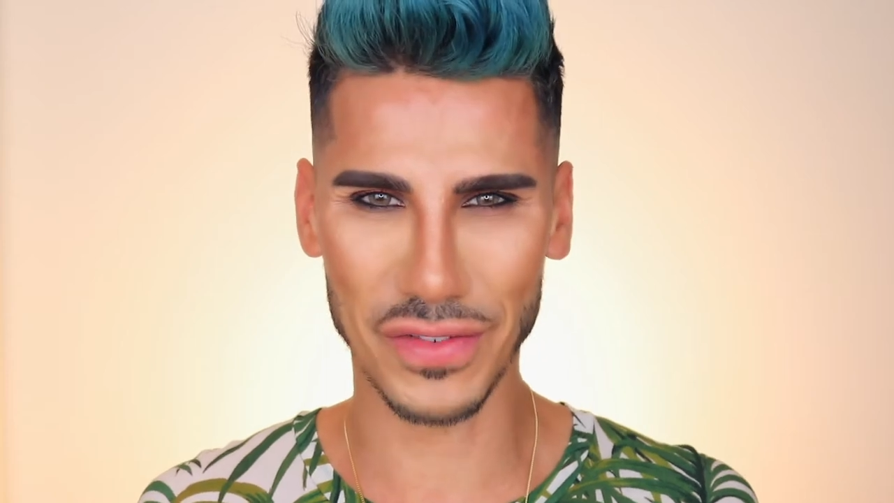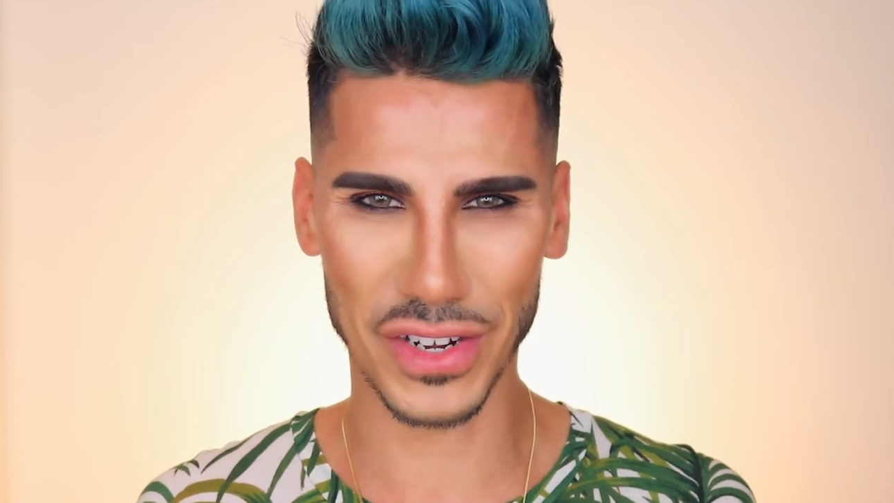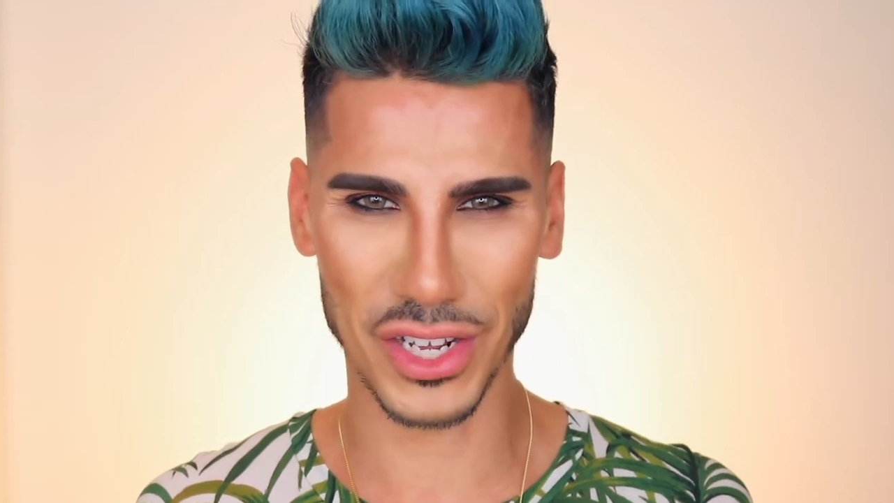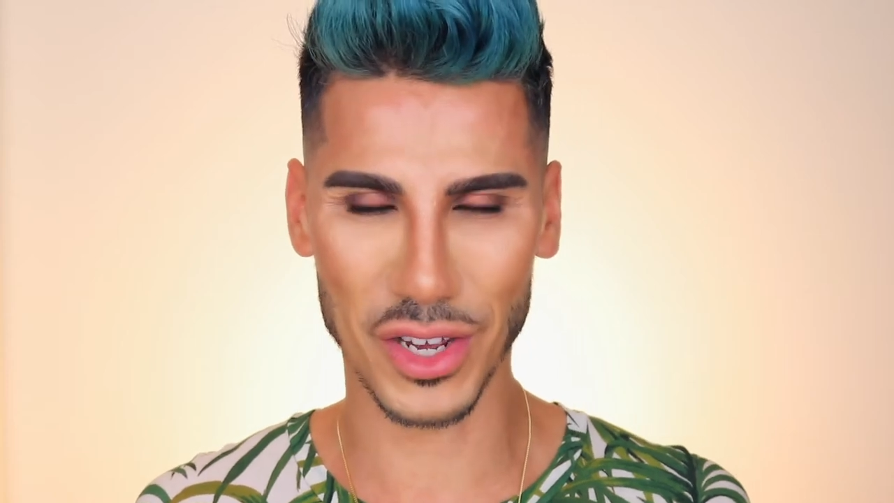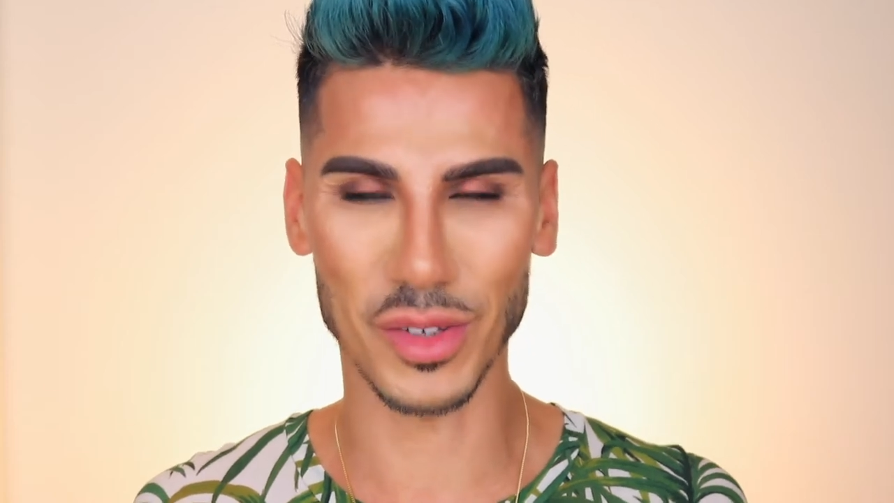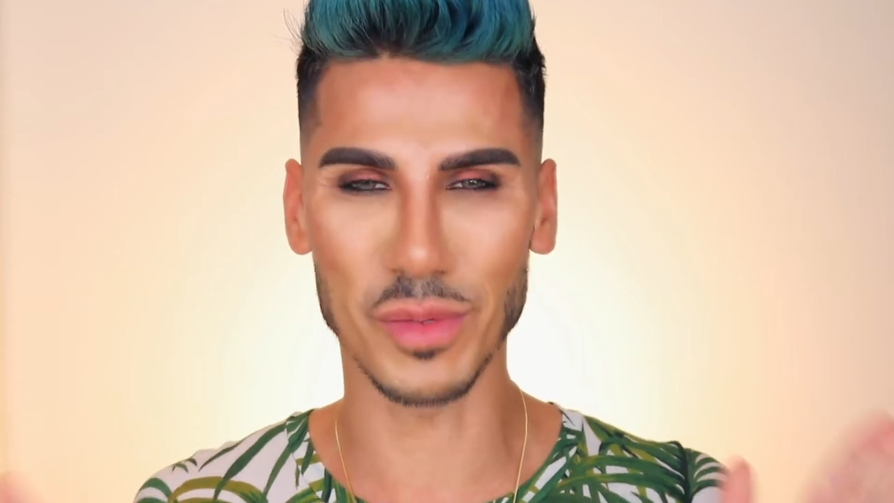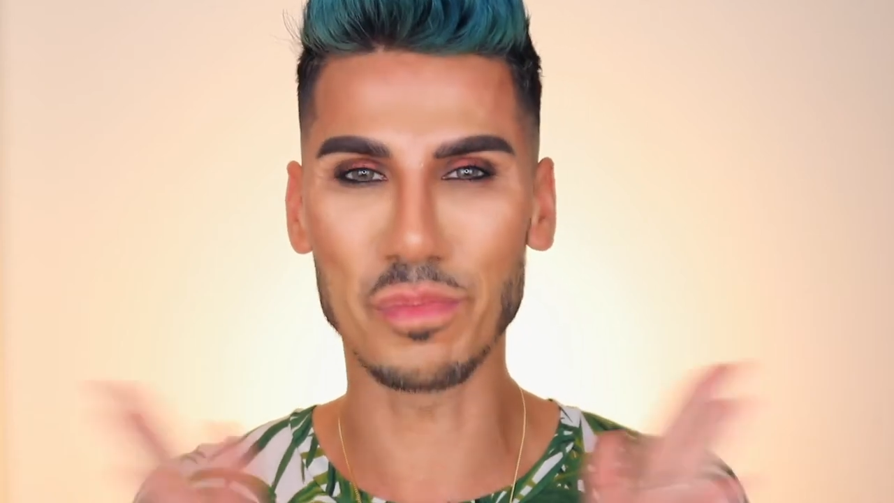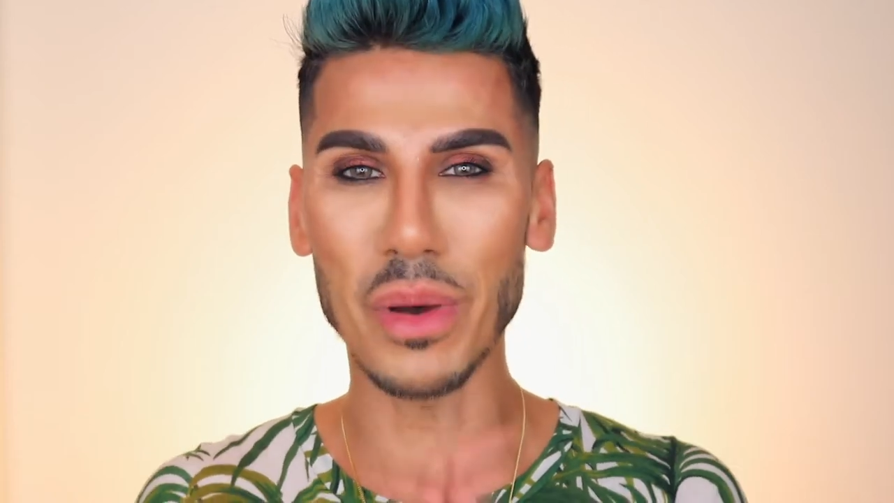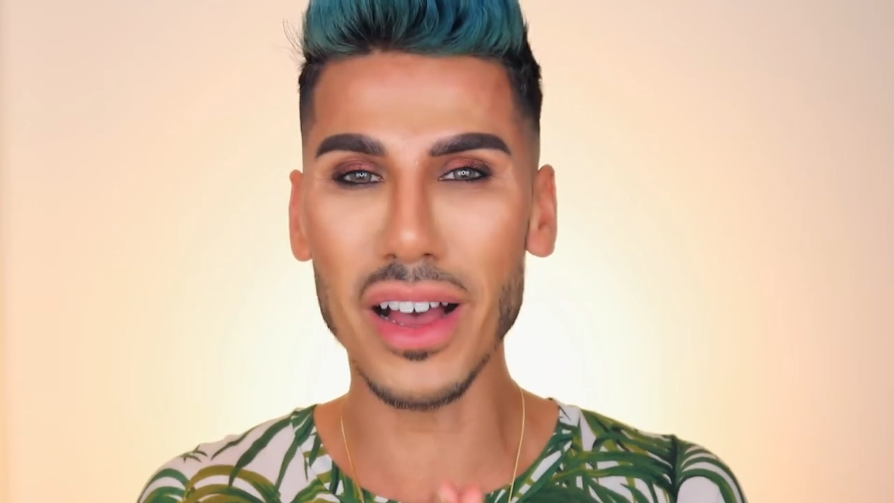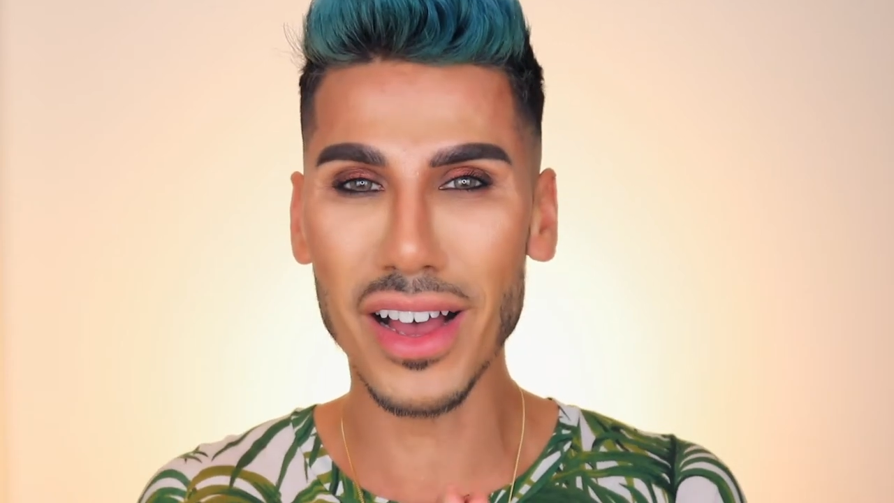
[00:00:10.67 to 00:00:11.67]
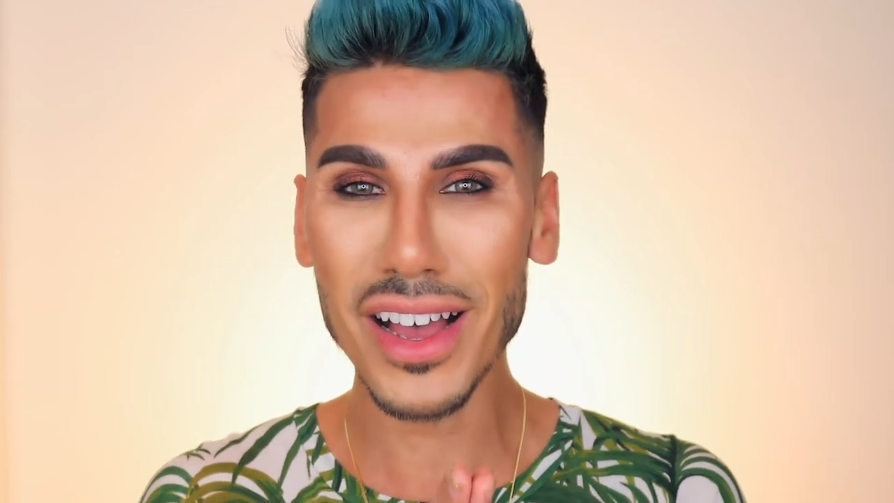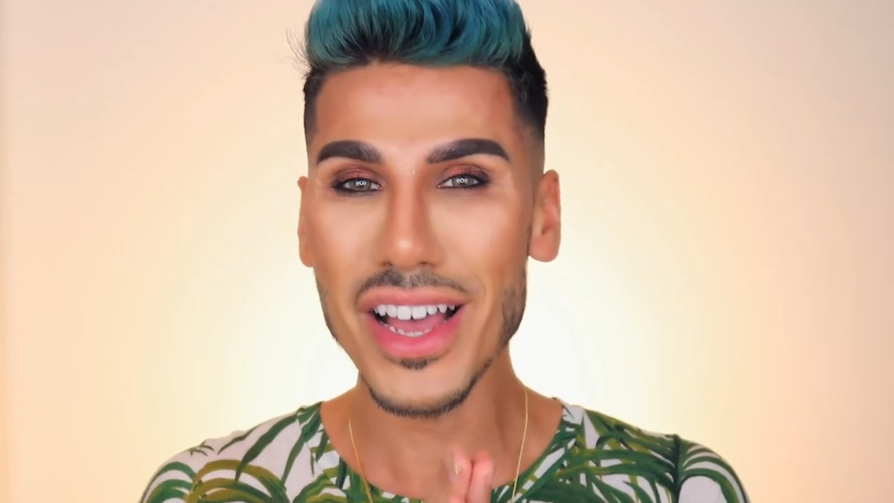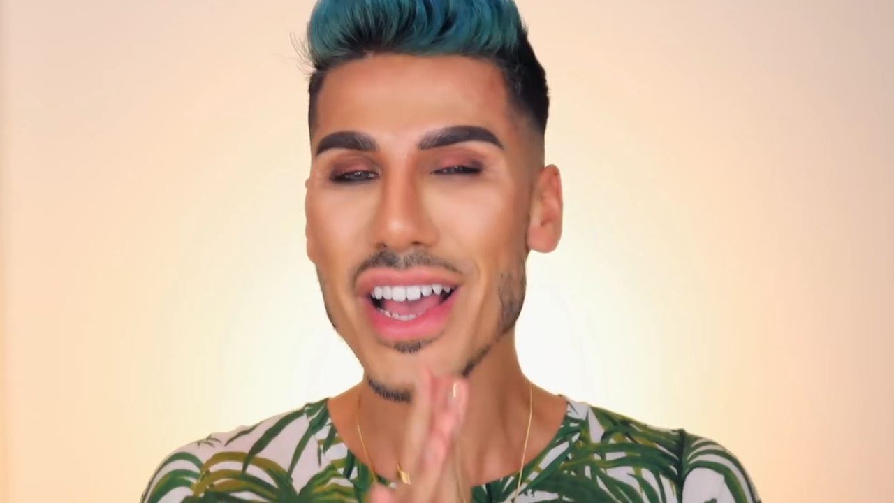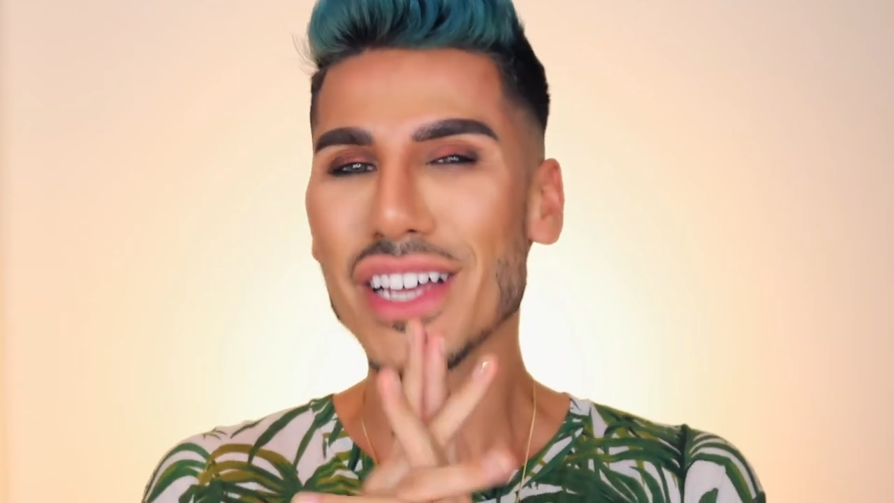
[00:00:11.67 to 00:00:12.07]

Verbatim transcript: videos, but